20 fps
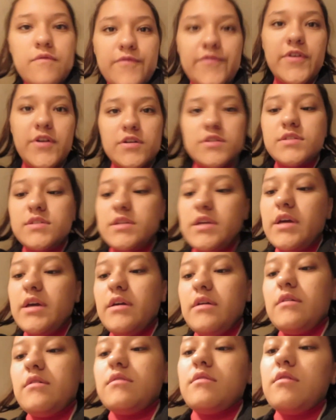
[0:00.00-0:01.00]
First
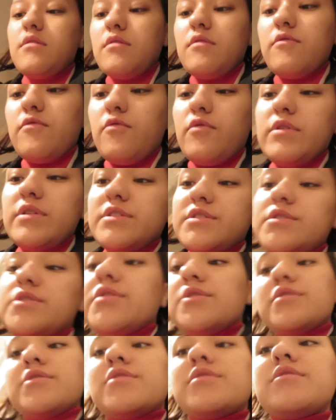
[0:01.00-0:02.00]
day of
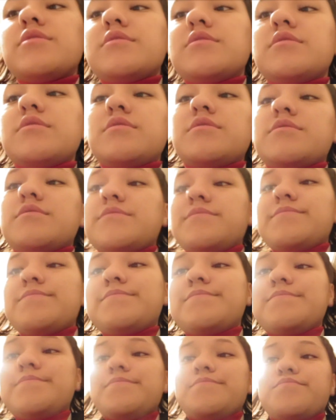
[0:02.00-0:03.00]
winter.
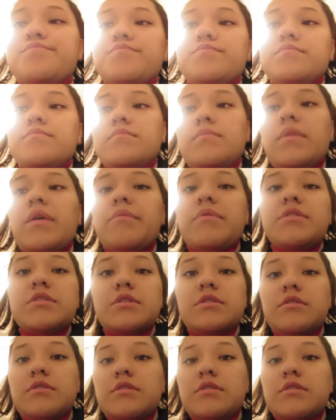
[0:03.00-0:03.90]
Let me tell